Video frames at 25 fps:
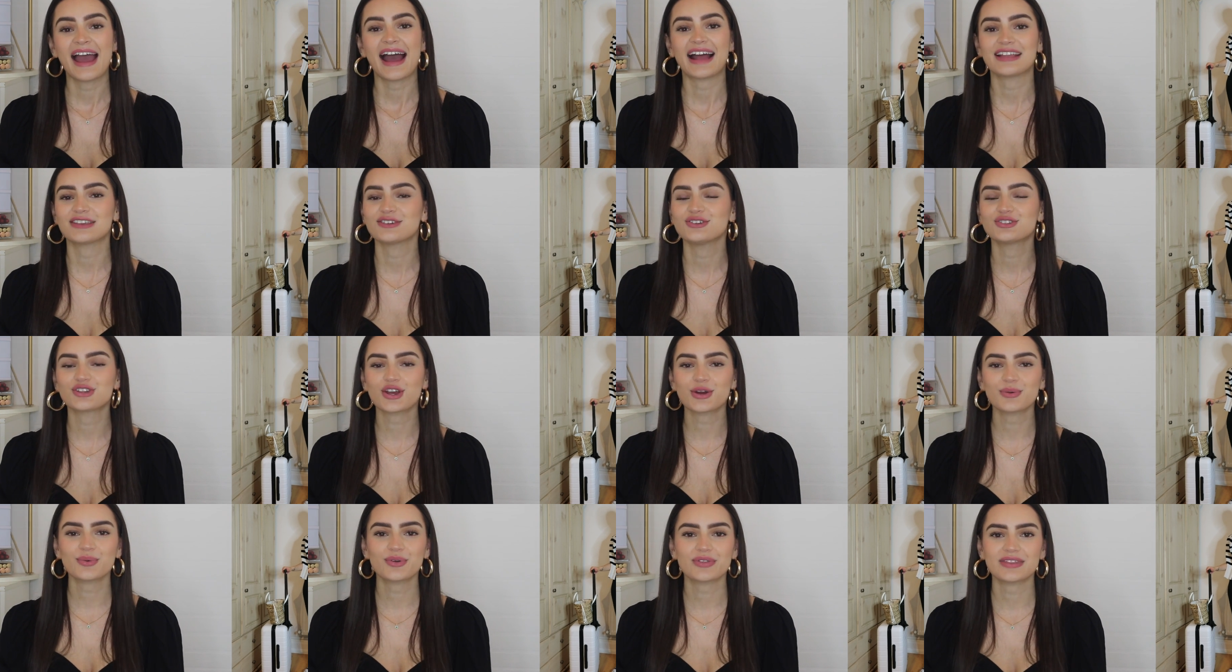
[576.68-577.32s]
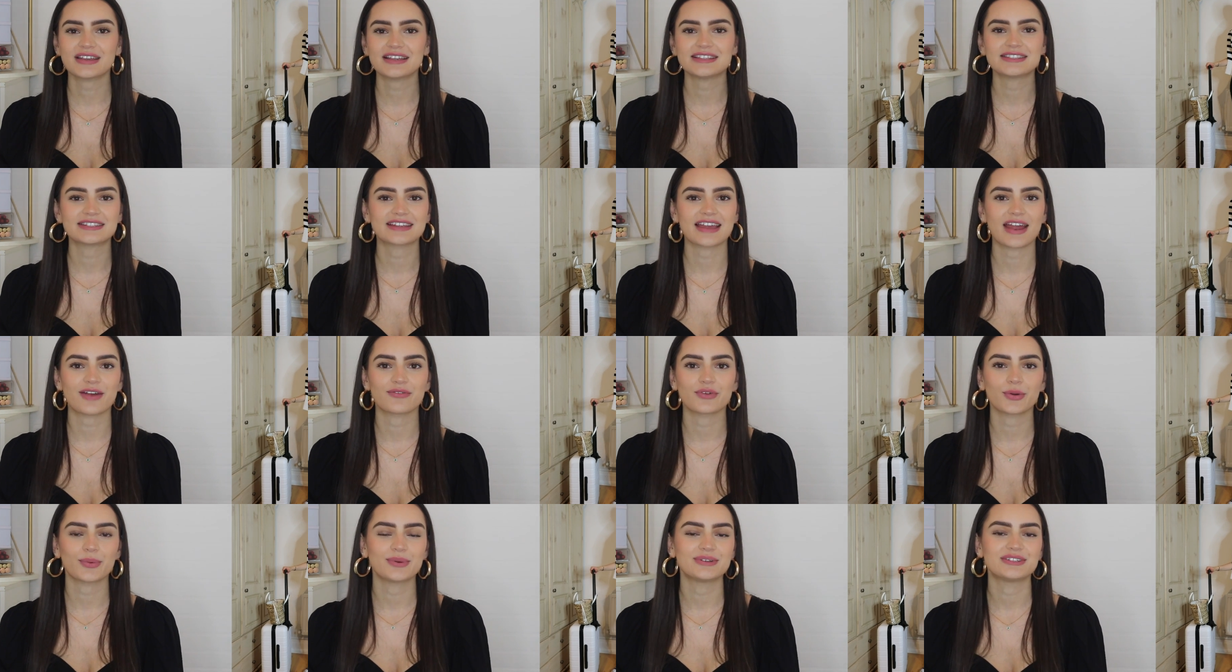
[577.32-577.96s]
and you don't want these to
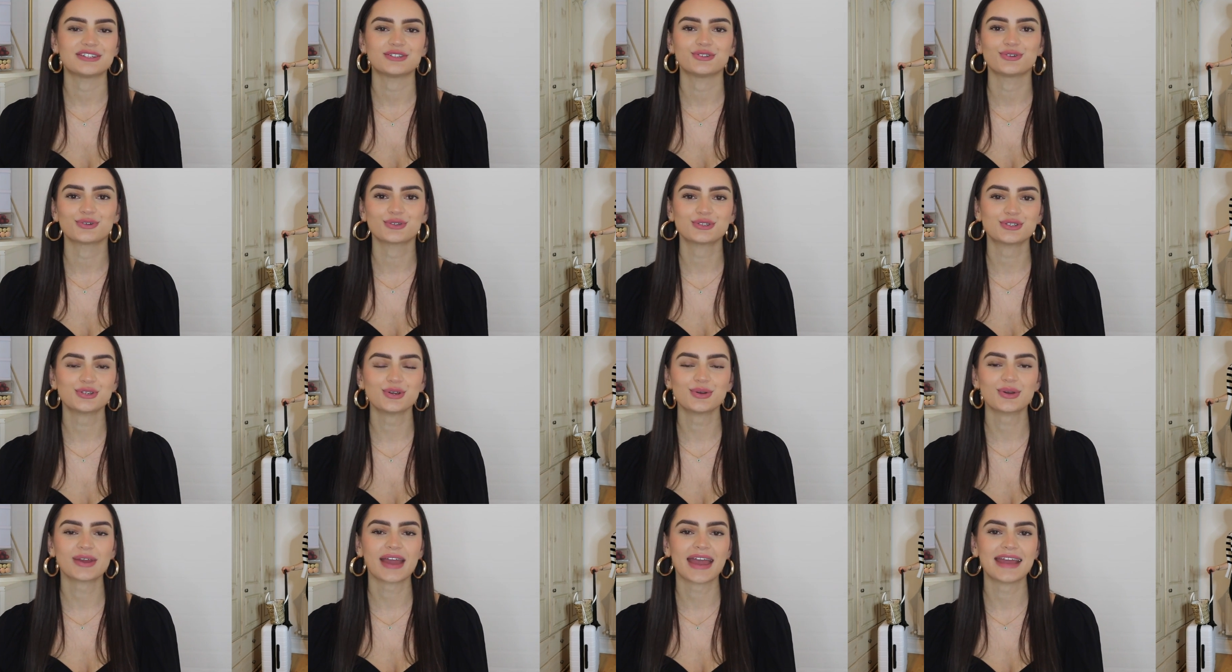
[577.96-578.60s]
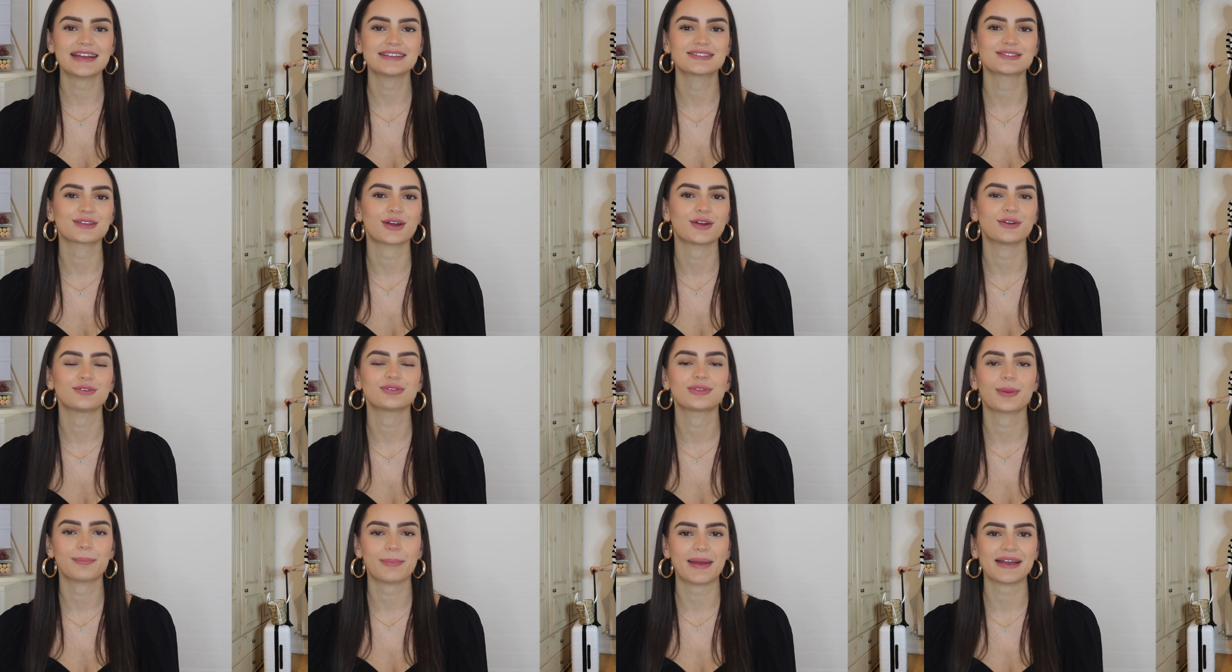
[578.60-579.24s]
get ruined in your suitcase so
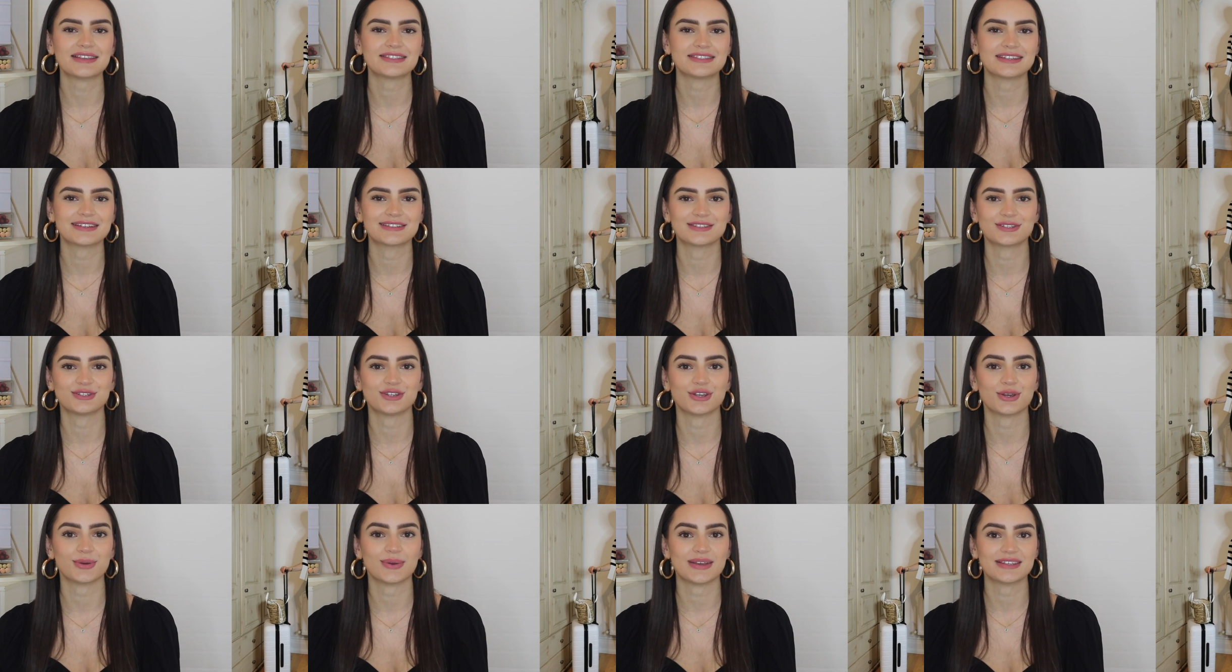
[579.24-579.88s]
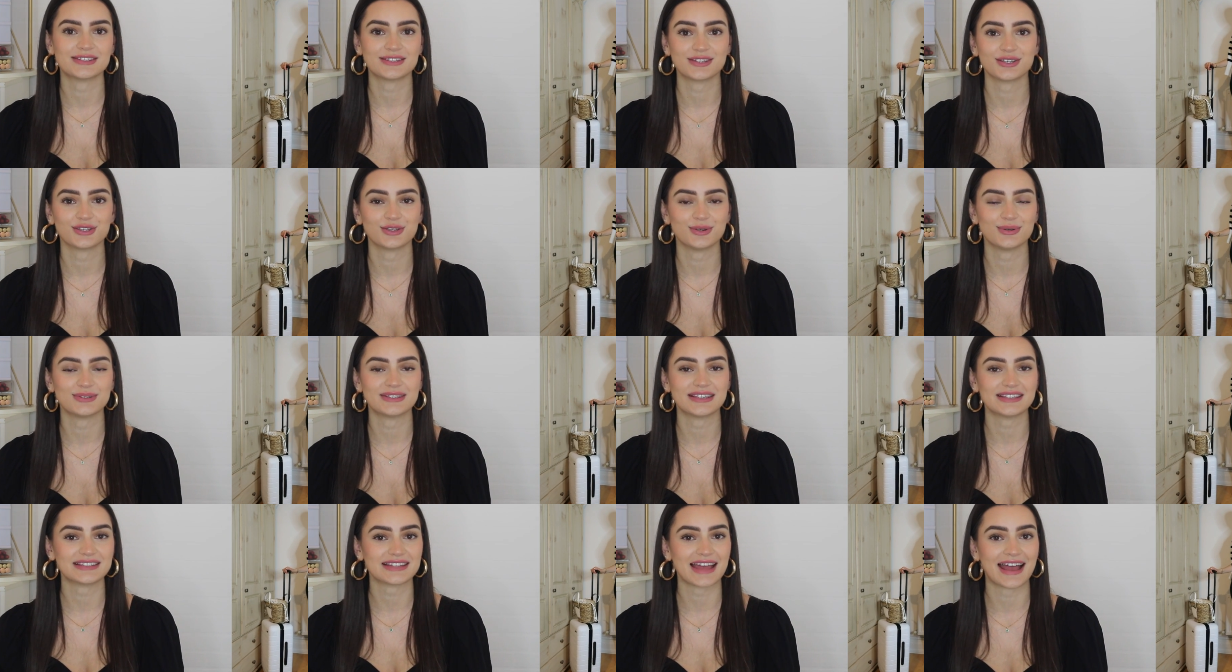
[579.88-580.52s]
the best thing to do is to
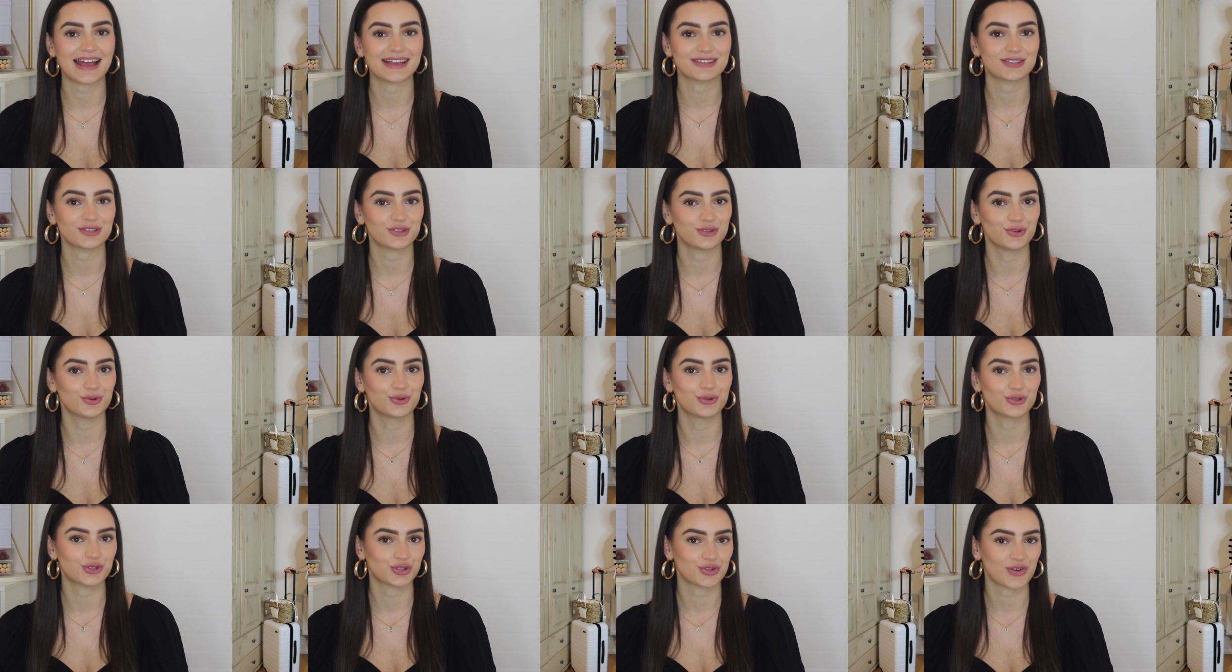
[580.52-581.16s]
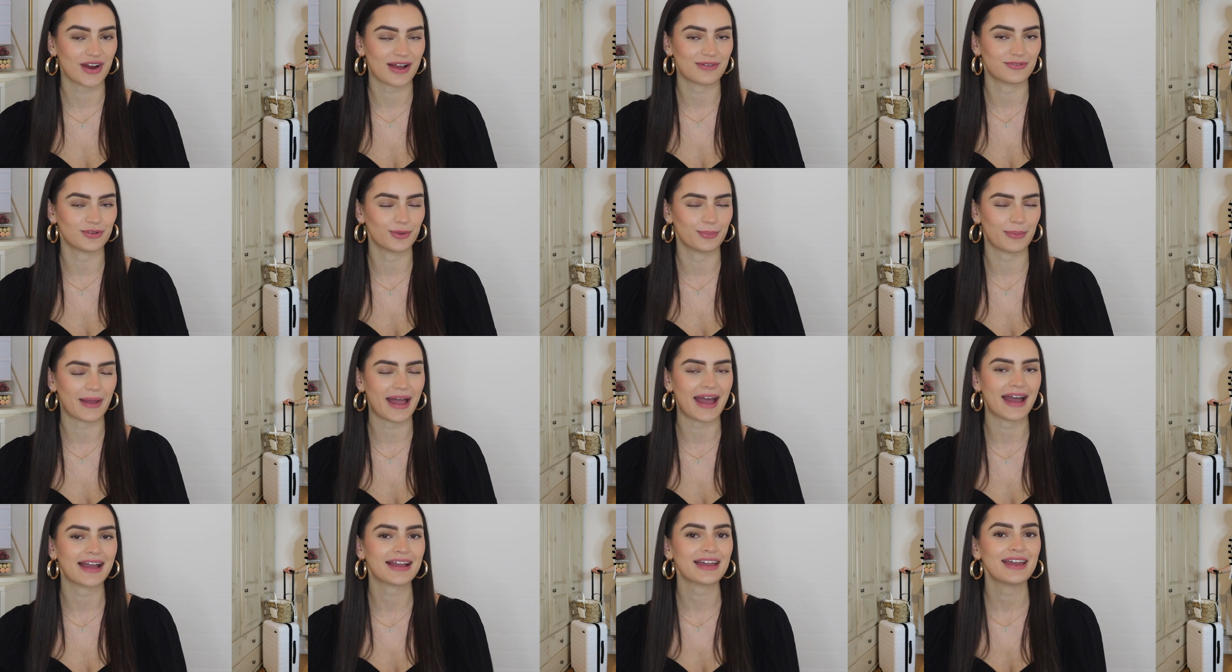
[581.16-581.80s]
use it as your travel
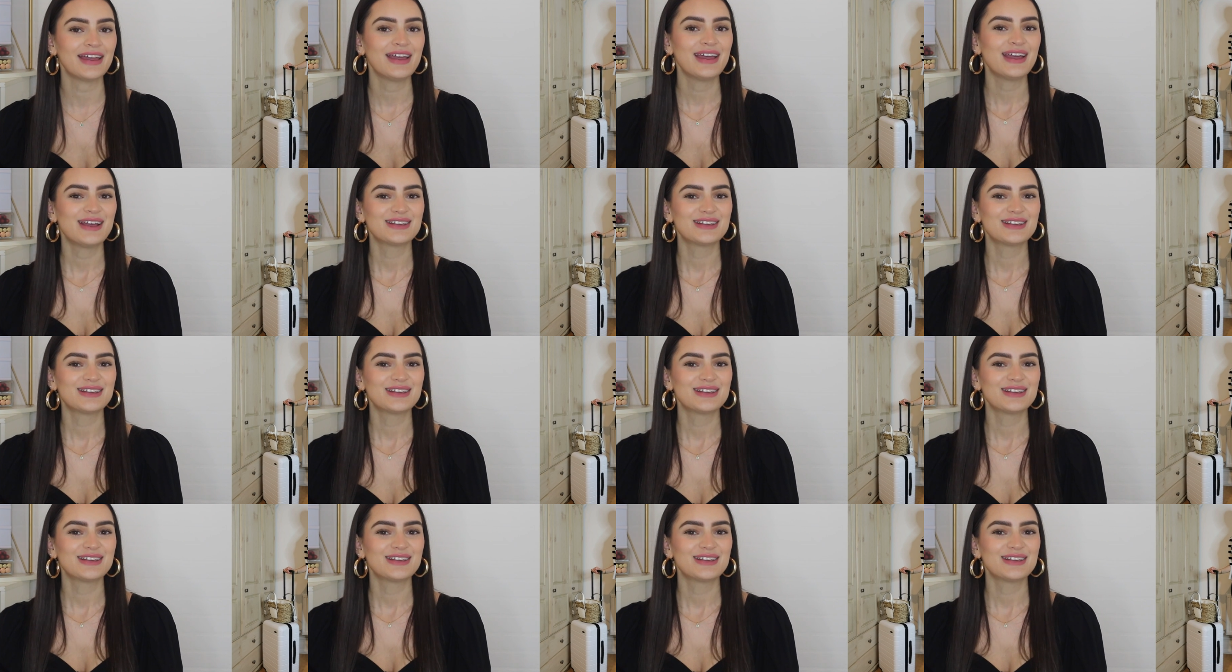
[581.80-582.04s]
bag